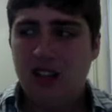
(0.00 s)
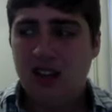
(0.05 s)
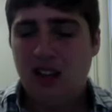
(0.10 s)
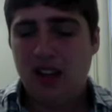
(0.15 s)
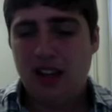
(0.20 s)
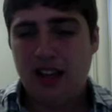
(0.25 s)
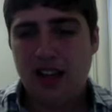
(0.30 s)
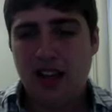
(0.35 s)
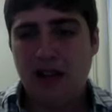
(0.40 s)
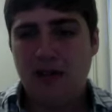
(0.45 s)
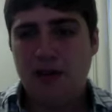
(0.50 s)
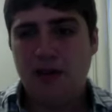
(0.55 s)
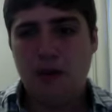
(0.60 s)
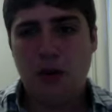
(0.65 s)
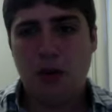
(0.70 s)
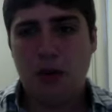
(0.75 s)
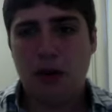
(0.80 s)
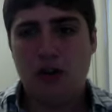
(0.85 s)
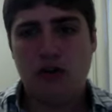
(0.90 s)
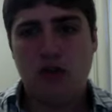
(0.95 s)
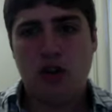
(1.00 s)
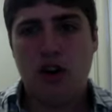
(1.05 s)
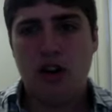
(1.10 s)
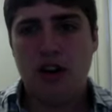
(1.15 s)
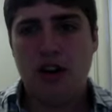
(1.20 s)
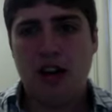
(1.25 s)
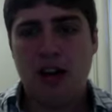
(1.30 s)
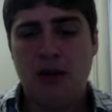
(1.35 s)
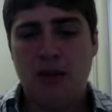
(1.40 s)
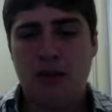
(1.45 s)
Again, we'll watch Raw
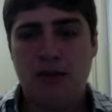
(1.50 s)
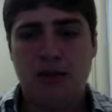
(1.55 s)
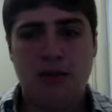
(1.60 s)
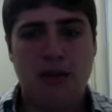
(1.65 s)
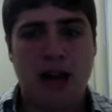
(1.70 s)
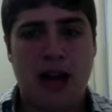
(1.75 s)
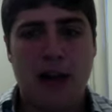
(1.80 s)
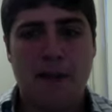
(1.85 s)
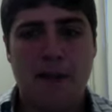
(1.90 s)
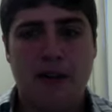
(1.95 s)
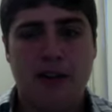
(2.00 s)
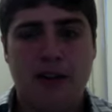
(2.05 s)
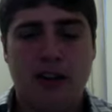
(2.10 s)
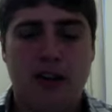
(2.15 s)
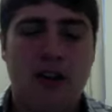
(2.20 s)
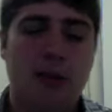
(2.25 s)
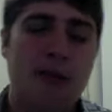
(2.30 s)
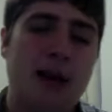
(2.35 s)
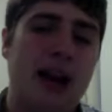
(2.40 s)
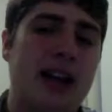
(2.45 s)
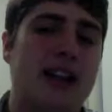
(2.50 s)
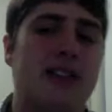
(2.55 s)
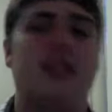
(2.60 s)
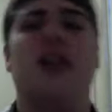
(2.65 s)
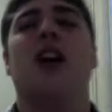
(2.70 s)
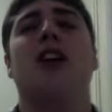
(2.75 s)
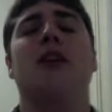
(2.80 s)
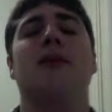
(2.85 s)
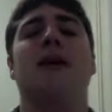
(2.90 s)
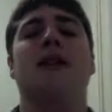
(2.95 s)
tonight. We'll see what happens. I'll come back and
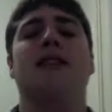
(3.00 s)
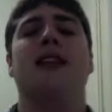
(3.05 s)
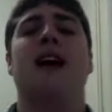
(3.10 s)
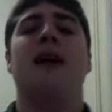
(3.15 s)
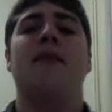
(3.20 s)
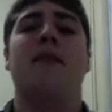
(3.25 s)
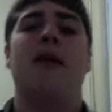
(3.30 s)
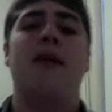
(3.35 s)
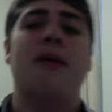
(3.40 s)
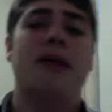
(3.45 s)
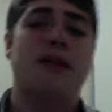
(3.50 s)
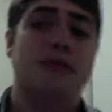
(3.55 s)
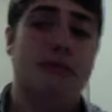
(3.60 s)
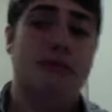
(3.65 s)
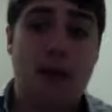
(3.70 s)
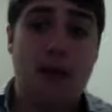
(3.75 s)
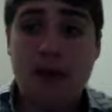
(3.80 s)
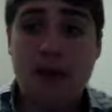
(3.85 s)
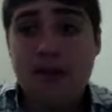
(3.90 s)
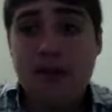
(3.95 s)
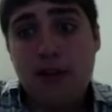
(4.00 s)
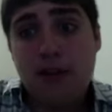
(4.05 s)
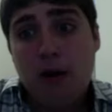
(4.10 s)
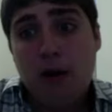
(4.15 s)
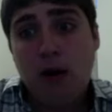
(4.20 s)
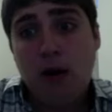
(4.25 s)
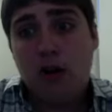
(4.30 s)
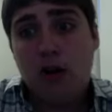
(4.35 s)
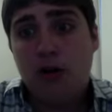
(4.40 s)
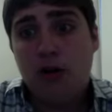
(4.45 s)
talk about that. Maybe, maybe even
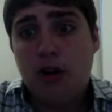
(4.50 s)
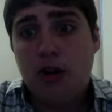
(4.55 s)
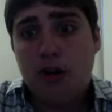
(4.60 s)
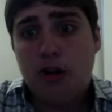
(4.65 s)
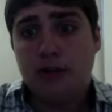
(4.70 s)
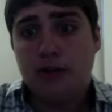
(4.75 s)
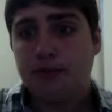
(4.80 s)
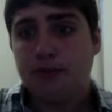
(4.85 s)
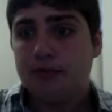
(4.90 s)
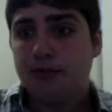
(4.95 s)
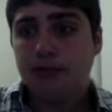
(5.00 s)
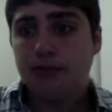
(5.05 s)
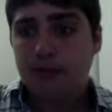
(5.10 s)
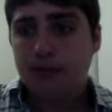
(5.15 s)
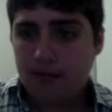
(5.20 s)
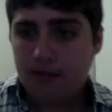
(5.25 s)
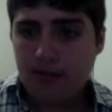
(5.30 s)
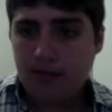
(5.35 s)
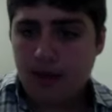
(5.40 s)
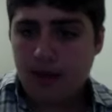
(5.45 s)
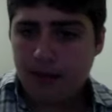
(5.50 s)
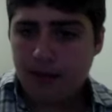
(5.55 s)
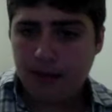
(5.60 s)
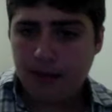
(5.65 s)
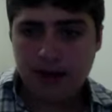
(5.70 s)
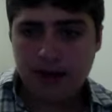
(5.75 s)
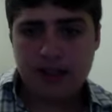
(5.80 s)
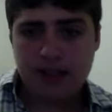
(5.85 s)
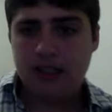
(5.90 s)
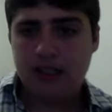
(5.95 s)
tomorrow. Who knows?
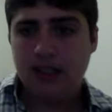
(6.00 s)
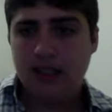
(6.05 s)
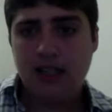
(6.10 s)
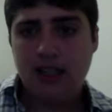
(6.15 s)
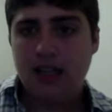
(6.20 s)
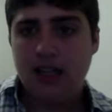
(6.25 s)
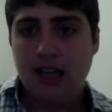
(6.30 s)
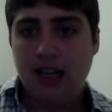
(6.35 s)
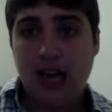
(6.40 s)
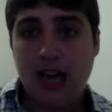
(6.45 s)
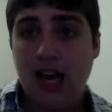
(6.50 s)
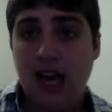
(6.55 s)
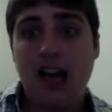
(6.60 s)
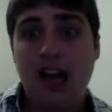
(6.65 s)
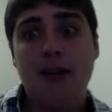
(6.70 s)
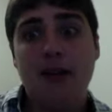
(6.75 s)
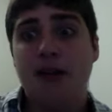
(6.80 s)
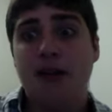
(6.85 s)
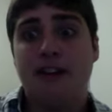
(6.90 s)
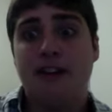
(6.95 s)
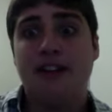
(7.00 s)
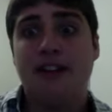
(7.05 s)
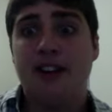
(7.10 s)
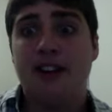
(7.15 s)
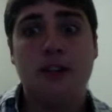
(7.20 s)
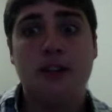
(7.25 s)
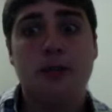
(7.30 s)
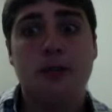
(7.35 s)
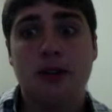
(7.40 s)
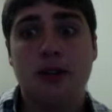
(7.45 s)
But I'm not a fan of
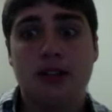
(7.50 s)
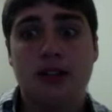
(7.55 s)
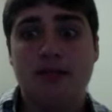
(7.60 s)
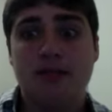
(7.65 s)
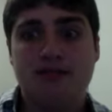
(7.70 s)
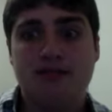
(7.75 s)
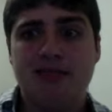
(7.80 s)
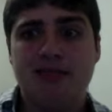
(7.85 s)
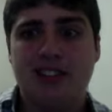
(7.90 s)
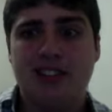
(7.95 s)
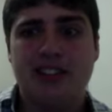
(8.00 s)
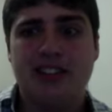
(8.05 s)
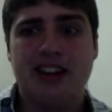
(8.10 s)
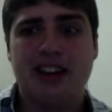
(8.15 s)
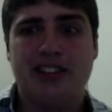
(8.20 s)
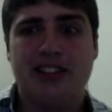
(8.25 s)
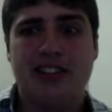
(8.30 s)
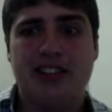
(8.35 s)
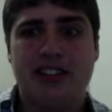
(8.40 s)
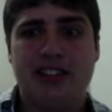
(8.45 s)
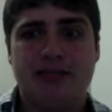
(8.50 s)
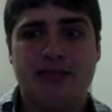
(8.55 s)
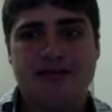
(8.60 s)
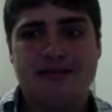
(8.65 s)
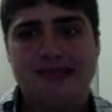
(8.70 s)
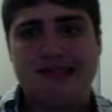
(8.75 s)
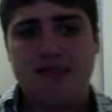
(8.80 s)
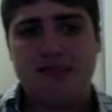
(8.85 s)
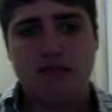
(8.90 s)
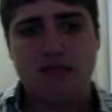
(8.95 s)
this booking. That's got to change.
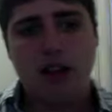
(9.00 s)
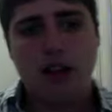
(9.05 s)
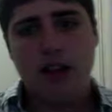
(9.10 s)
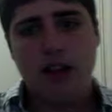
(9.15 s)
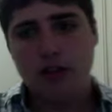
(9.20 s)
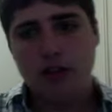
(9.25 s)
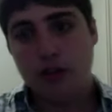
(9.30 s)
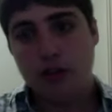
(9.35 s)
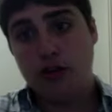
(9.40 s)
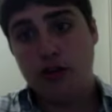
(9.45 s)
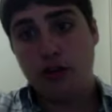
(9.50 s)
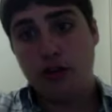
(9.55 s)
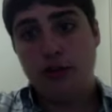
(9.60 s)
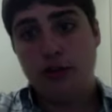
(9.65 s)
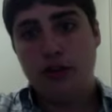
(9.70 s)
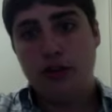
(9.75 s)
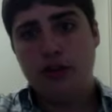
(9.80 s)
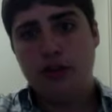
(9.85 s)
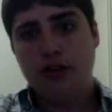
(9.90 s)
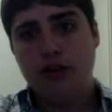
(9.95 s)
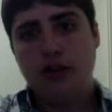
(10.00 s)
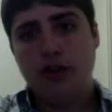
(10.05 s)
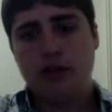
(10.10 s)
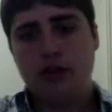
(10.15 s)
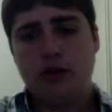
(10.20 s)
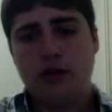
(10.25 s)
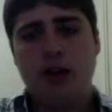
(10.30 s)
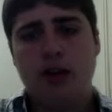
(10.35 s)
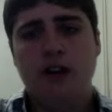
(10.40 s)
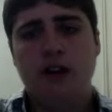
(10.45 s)
Those are the reviews for twenty
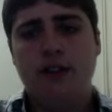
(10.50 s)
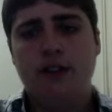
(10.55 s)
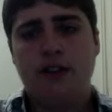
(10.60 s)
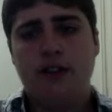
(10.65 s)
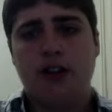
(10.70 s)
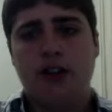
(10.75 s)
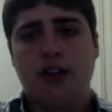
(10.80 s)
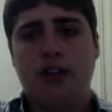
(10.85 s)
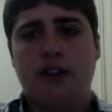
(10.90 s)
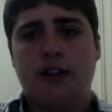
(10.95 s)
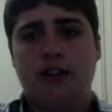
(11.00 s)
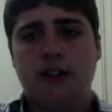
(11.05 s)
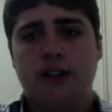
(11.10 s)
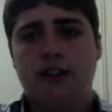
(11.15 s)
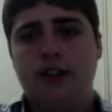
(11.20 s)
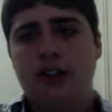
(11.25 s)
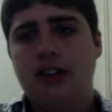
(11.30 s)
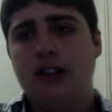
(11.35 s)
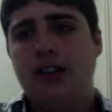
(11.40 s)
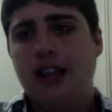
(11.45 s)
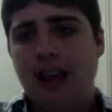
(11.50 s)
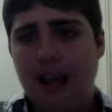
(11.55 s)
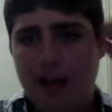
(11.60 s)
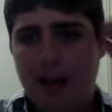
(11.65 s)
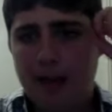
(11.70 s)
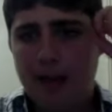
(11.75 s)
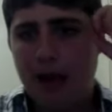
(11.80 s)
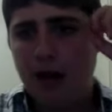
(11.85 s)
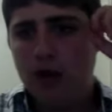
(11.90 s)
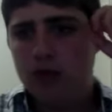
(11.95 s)
twelve. Thank you all for listening.
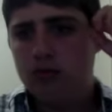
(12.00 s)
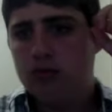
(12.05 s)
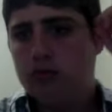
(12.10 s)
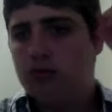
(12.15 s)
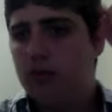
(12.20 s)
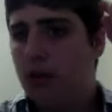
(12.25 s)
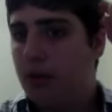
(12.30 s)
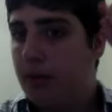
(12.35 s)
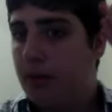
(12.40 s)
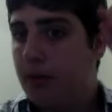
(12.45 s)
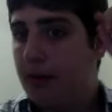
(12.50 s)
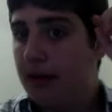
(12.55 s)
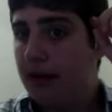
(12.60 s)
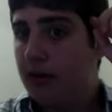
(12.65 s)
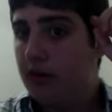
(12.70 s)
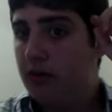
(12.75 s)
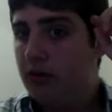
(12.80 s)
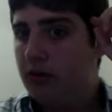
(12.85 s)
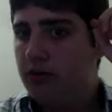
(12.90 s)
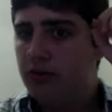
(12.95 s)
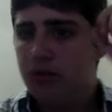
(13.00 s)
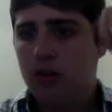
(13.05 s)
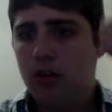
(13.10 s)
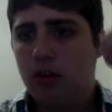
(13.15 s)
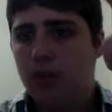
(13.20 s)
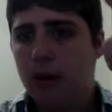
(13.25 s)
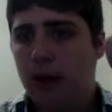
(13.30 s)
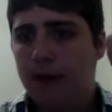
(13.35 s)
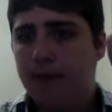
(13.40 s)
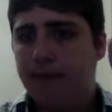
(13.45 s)
I'm out. Be back soon.
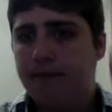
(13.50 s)
Goodbye.